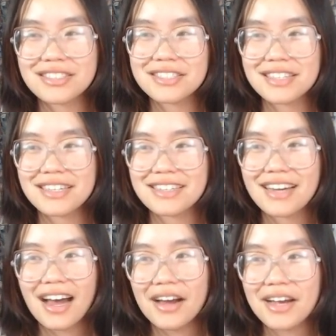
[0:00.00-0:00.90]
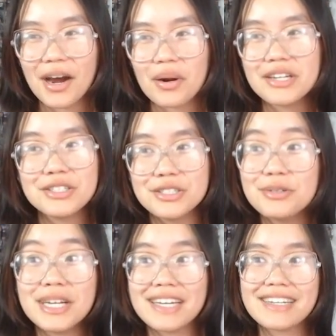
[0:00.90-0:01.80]
like, hi, how are you
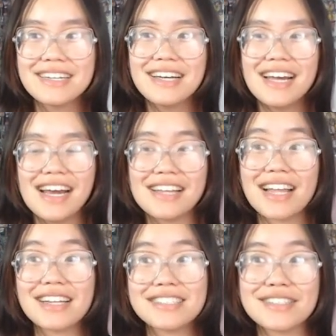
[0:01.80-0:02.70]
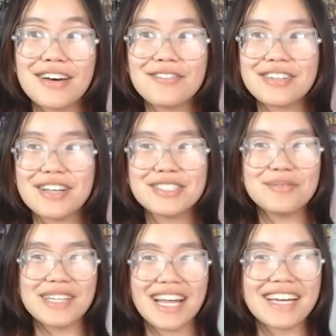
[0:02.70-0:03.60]
doing? And that is enough for them to
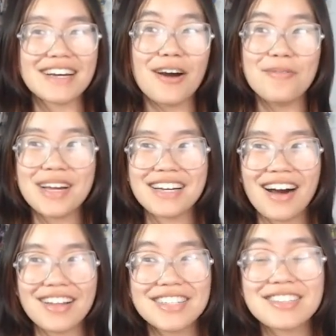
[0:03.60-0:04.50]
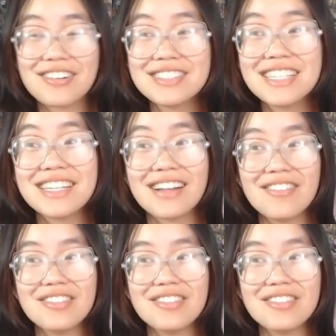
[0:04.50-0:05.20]
be like, oh my god, this girl is in love with